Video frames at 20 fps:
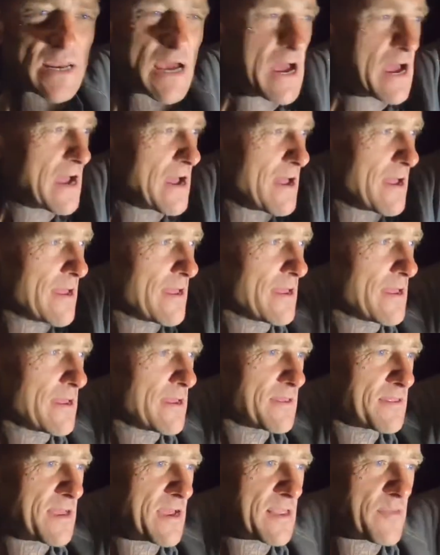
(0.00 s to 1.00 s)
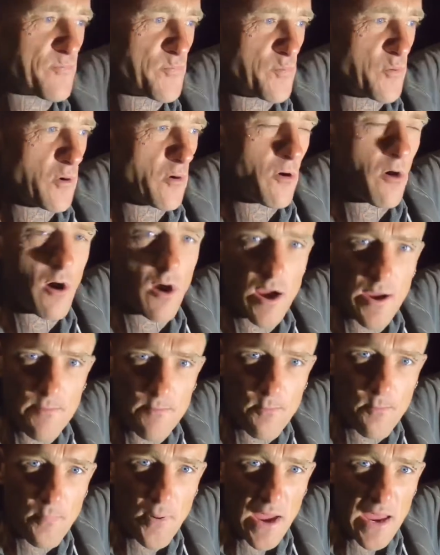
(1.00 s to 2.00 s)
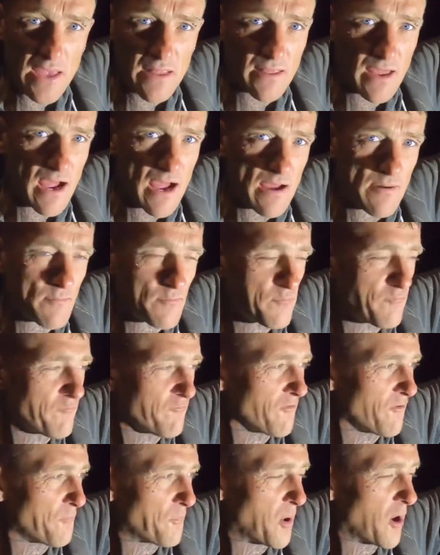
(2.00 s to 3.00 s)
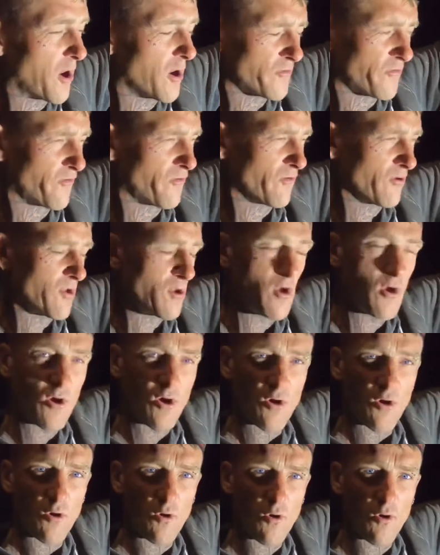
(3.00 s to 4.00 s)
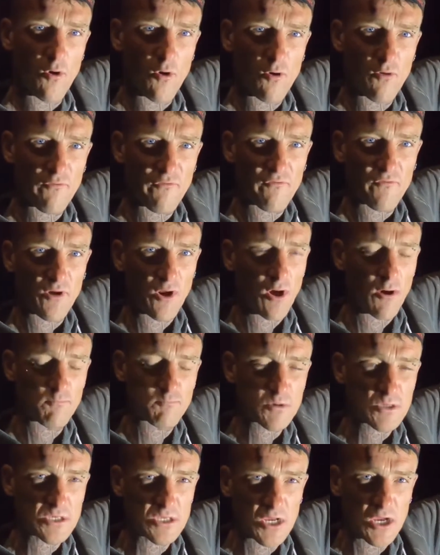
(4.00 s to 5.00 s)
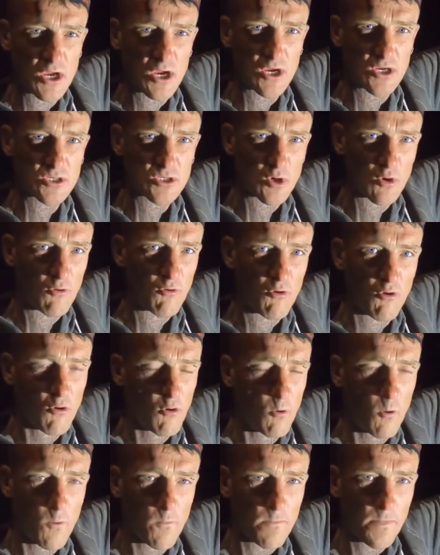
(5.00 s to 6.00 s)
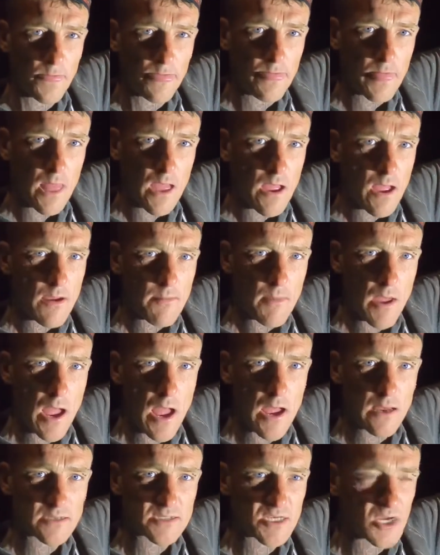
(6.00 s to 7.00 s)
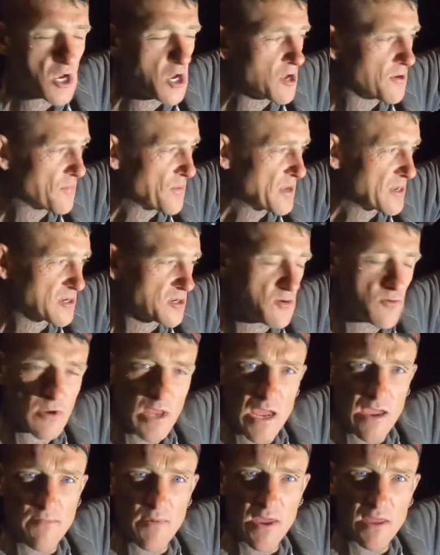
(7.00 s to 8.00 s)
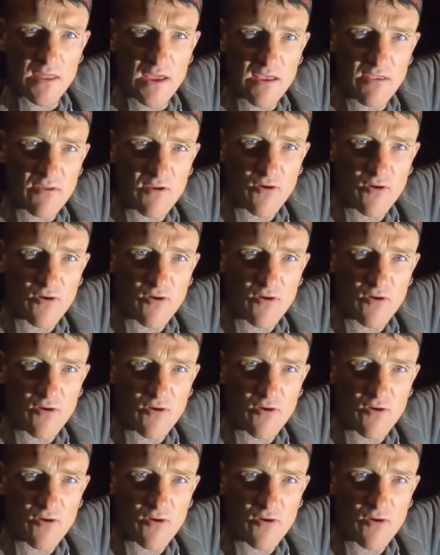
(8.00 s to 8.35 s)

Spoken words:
that. That's prime bait, that, for pots or lobsters or turbot, you name it. That's